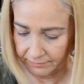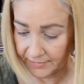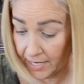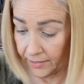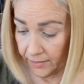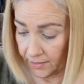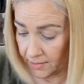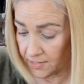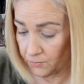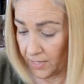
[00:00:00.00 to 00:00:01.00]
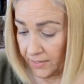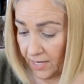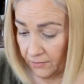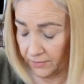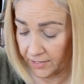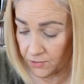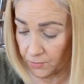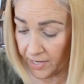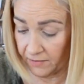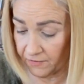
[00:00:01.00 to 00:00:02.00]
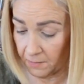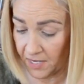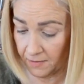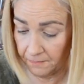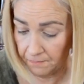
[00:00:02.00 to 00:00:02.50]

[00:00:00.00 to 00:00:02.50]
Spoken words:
I could eat this right now. It's ready for me.